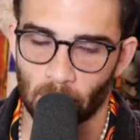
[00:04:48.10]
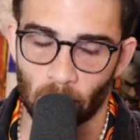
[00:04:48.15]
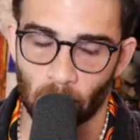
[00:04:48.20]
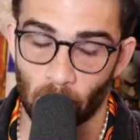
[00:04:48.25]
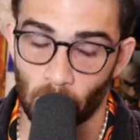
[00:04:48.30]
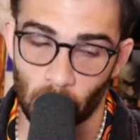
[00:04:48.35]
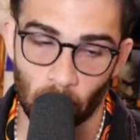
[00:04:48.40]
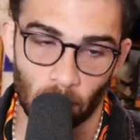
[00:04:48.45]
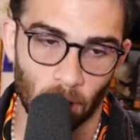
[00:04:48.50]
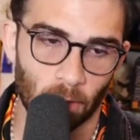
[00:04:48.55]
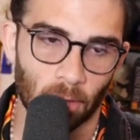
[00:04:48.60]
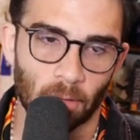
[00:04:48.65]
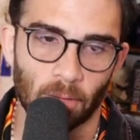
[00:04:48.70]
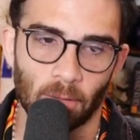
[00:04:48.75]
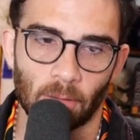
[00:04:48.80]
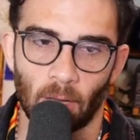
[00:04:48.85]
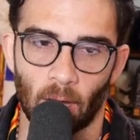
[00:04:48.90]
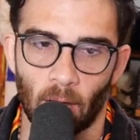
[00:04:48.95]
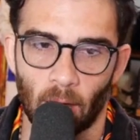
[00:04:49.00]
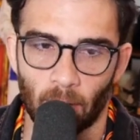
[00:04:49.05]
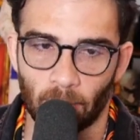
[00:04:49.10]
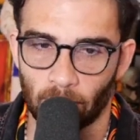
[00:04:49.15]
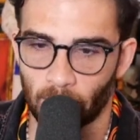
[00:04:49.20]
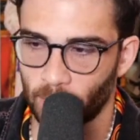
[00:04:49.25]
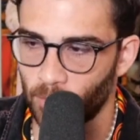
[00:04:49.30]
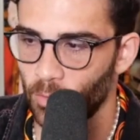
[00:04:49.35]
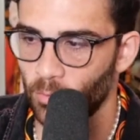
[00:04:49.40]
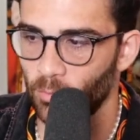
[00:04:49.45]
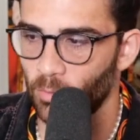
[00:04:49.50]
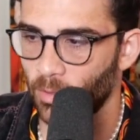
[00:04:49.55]

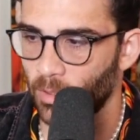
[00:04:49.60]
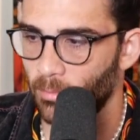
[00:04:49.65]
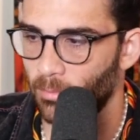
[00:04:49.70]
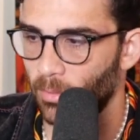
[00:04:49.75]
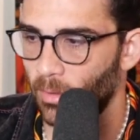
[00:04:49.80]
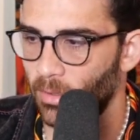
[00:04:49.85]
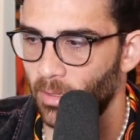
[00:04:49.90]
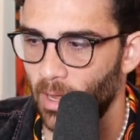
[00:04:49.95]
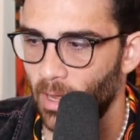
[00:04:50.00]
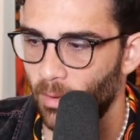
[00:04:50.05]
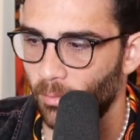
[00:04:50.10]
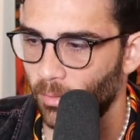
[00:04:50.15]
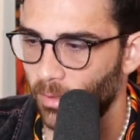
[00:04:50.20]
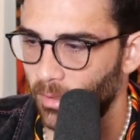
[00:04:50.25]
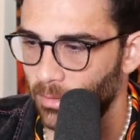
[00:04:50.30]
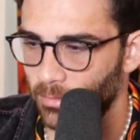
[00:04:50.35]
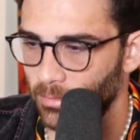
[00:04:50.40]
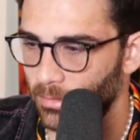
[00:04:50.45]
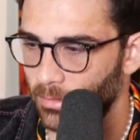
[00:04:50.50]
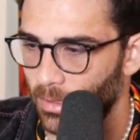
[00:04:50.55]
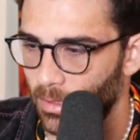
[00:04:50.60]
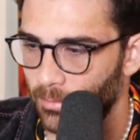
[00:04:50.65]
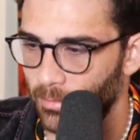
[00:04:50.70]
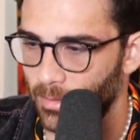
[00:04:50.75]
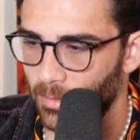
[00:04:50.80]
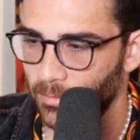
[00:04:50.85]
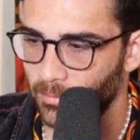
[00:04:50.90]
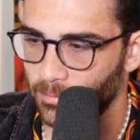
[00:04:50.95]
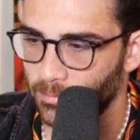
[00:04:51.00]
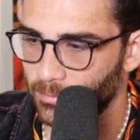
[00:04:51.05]
you will get burned out when, I
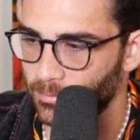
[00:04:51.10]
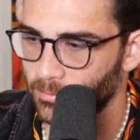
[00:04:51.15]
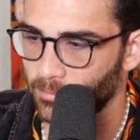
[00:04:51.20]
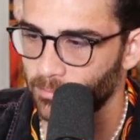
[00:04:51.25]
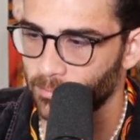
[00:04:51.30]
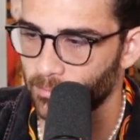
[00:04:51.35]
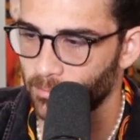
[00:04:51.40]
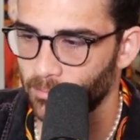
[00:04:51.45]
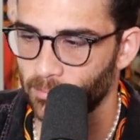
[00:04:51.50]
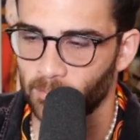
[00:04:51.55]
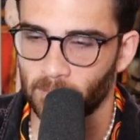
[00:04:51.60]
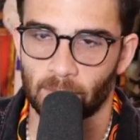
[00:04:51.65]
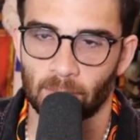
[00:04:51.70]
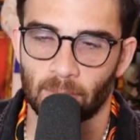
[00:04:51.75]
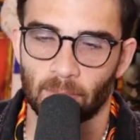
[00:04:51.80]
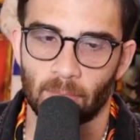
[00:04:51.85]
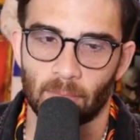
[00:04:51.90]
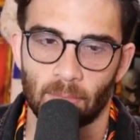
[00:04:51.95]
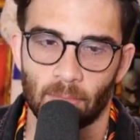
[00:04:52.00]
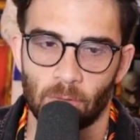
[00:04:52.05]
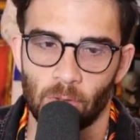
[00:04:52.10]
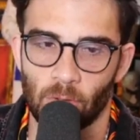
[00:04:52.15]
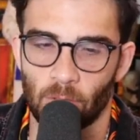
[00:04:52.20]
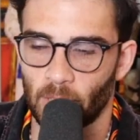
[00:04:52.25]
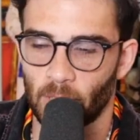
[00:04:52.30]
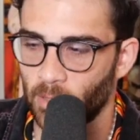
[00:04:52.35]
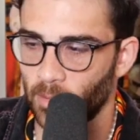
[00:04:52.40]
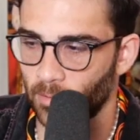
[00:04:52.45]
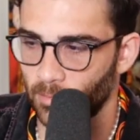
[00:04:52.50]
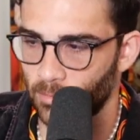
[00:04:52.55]
mean, you
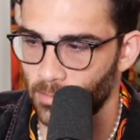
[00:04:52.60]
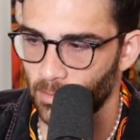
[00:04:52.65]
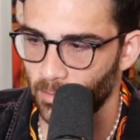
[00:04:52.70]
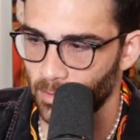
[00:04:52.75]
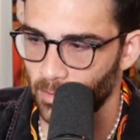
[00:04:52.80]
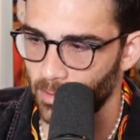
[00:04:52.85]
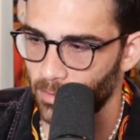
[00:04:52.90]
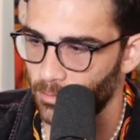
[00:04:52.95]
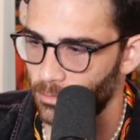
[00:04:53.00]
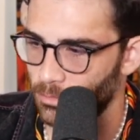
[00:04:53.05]
get into legal